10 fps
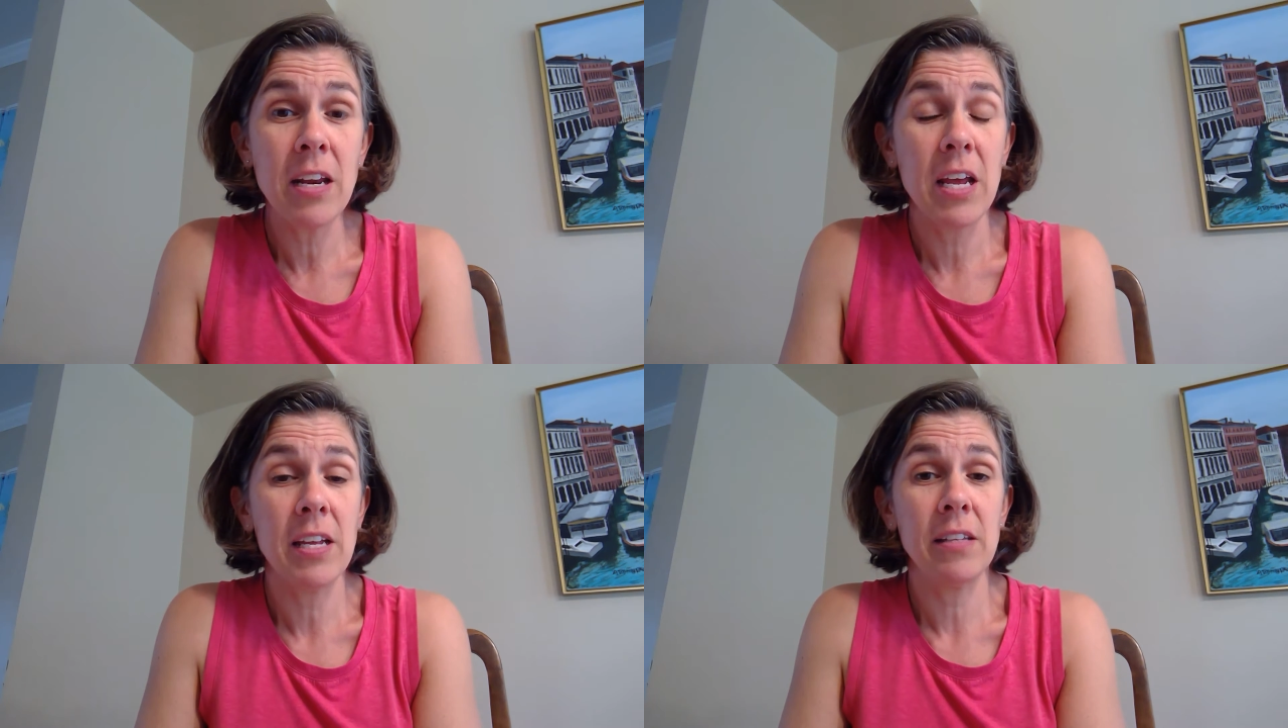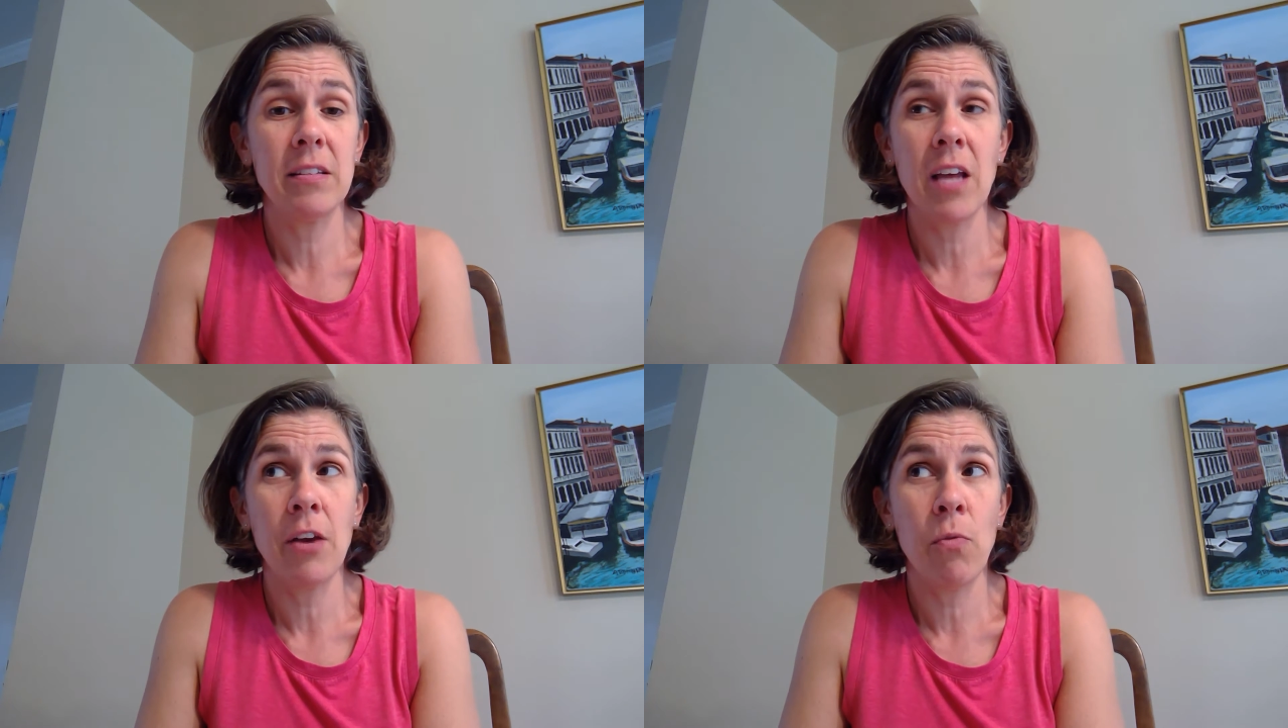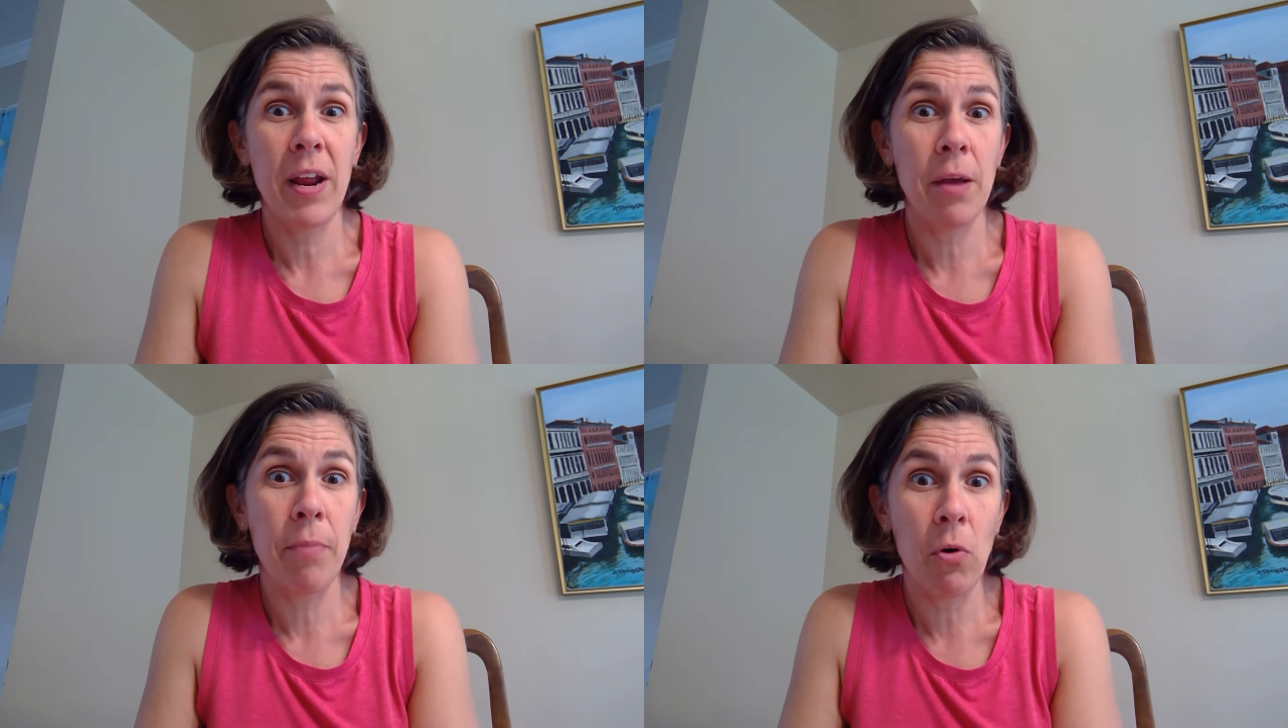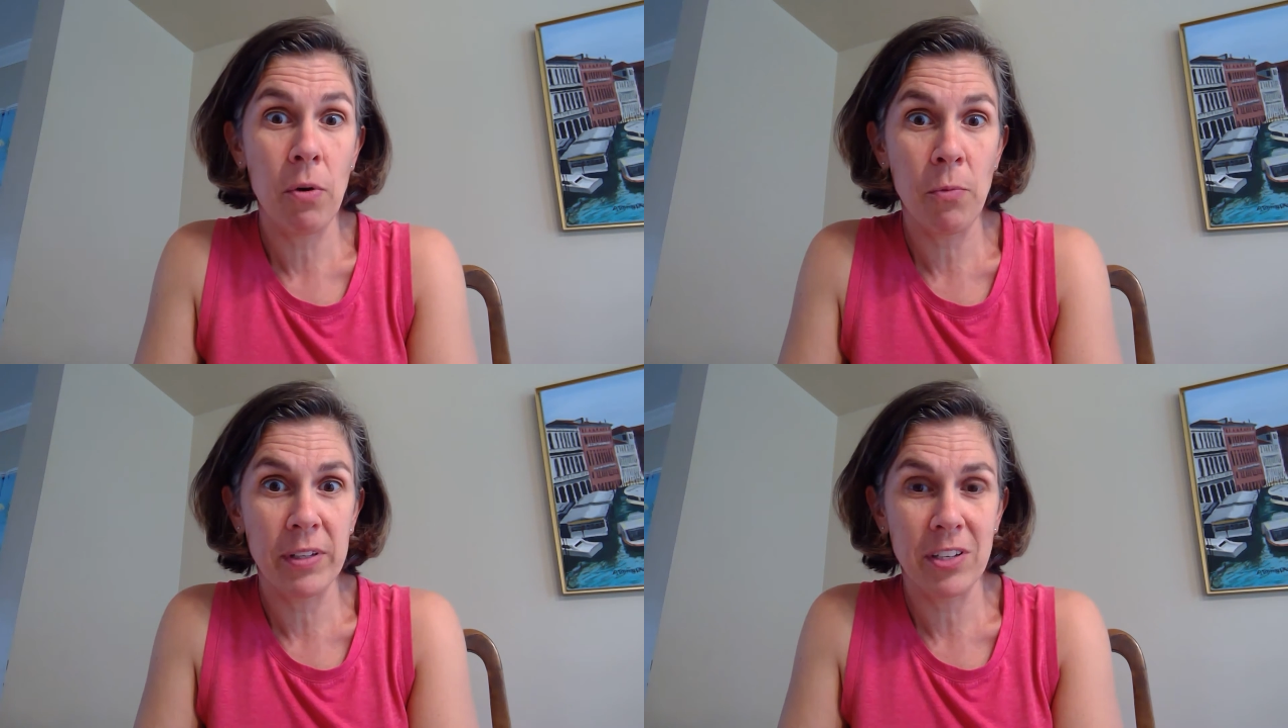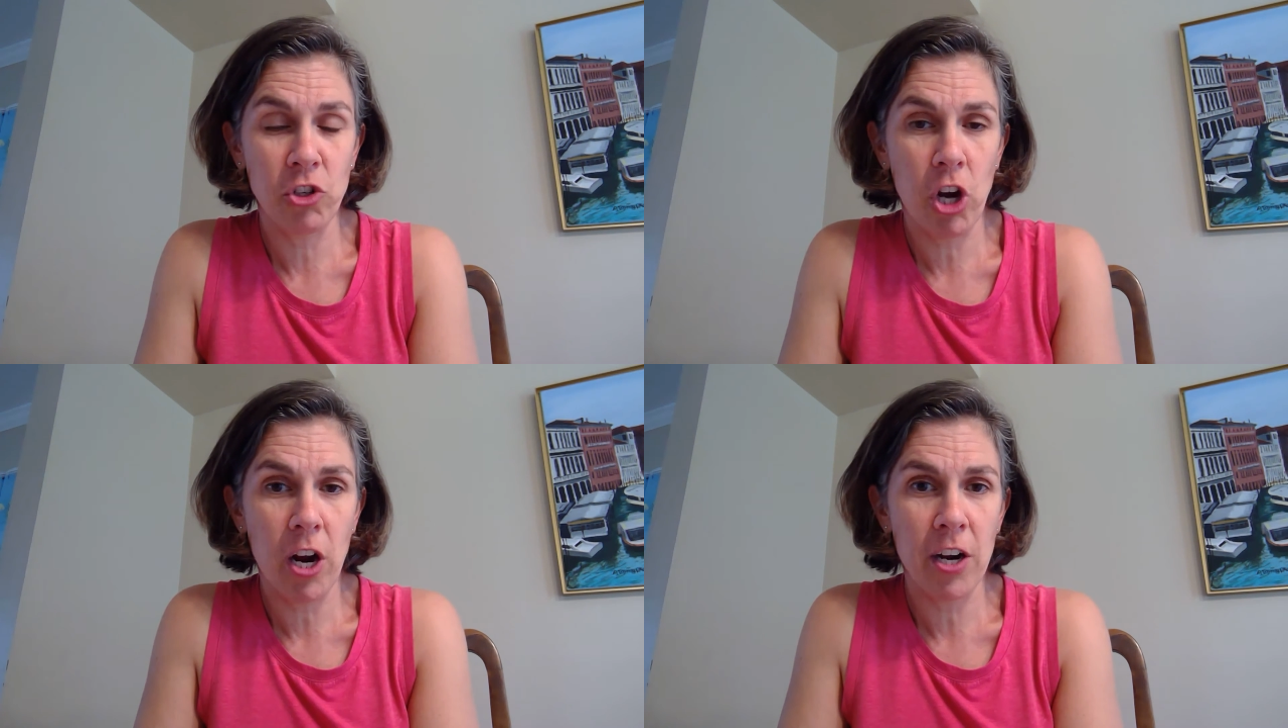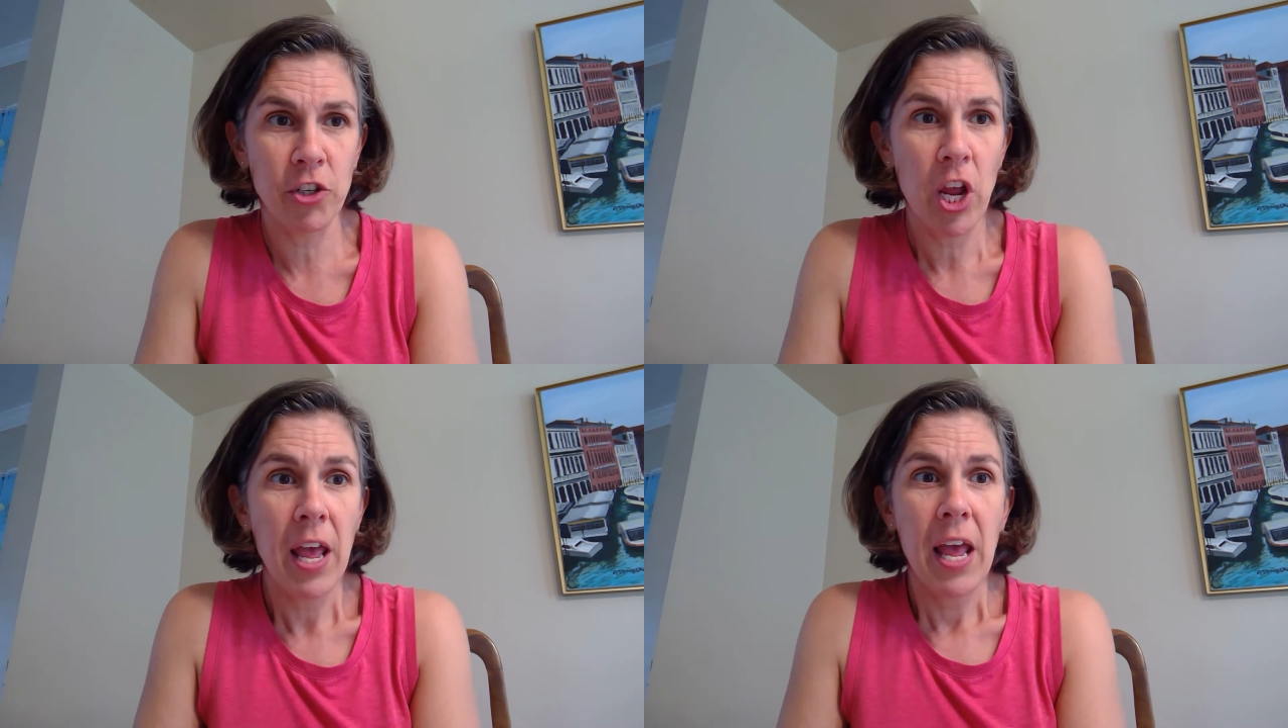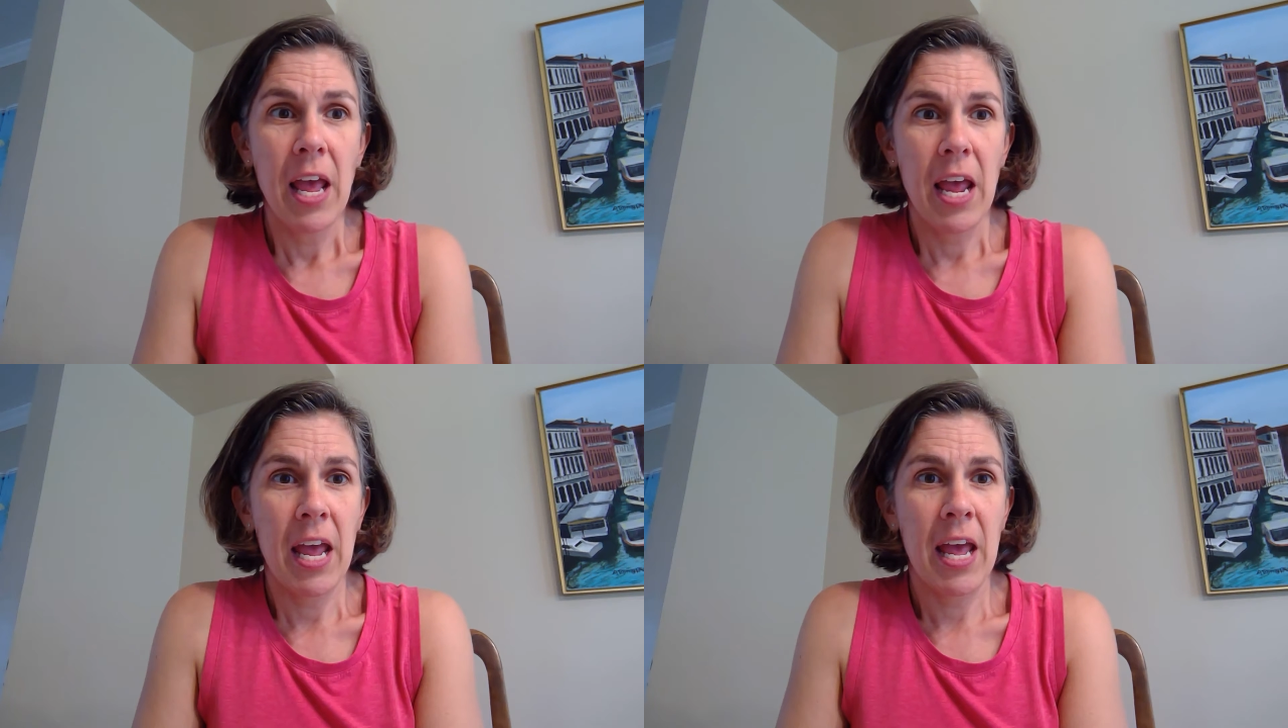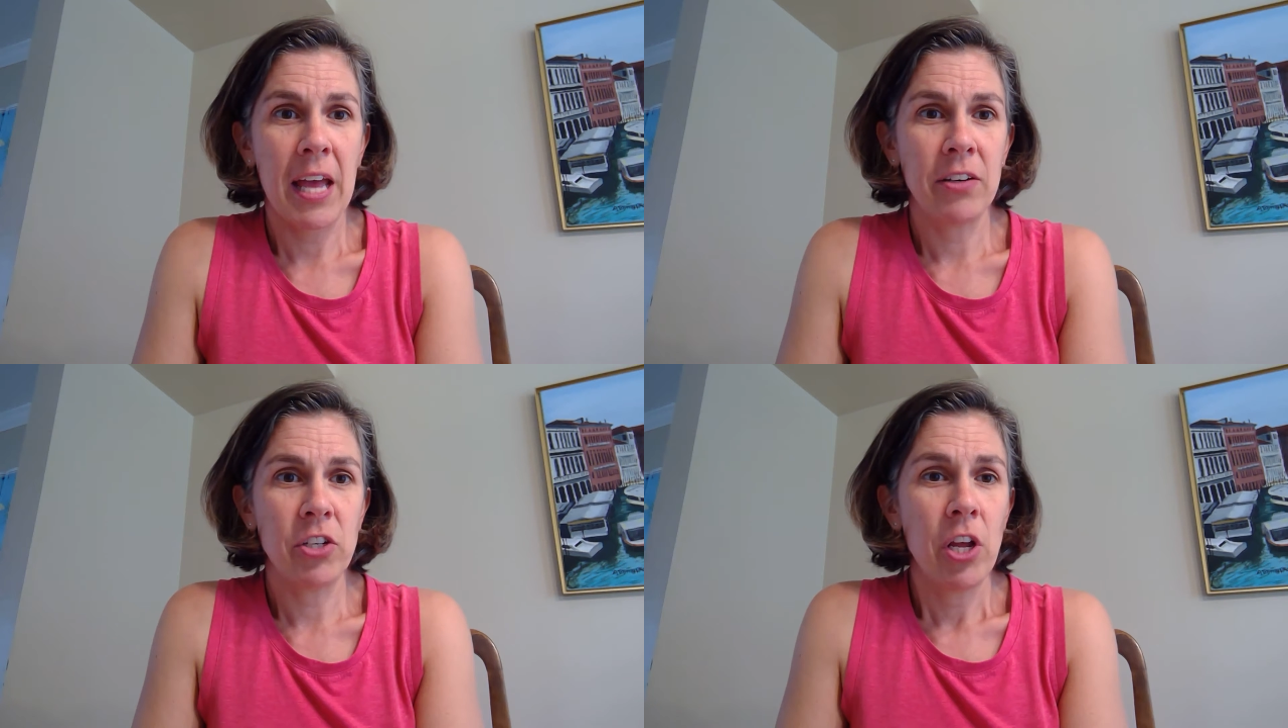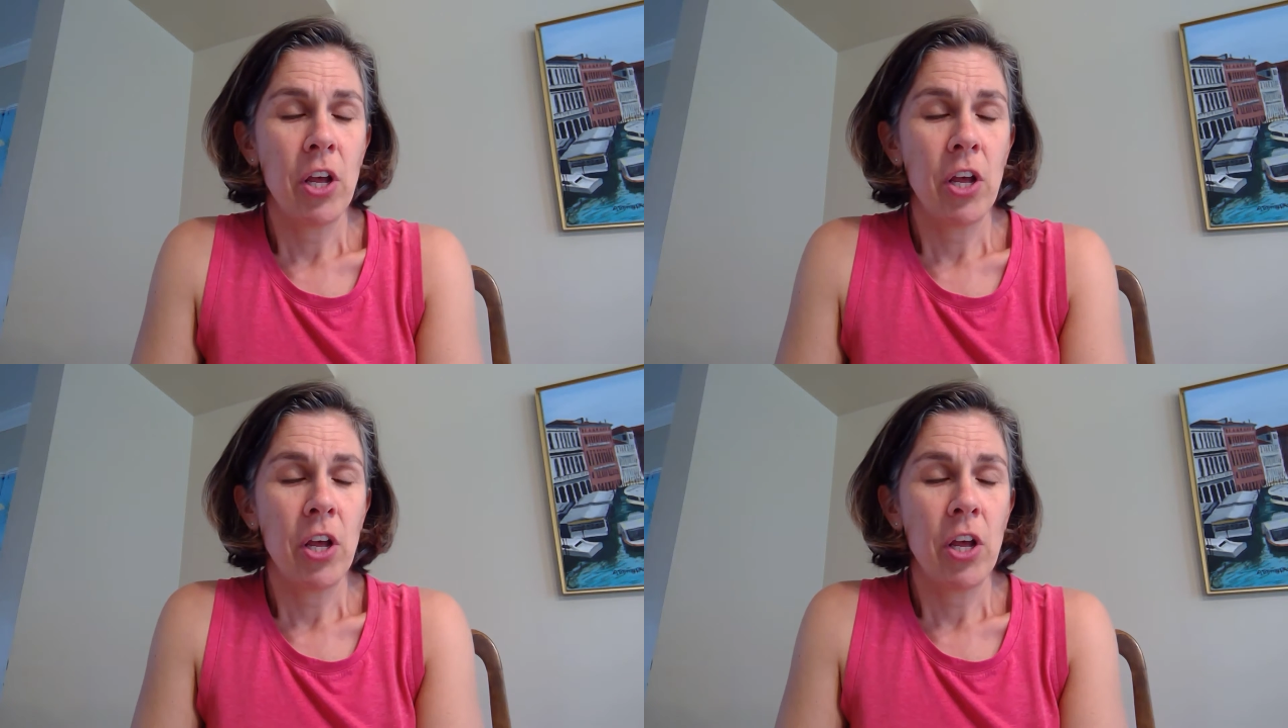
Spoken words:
his son Rehoboam was in charge. And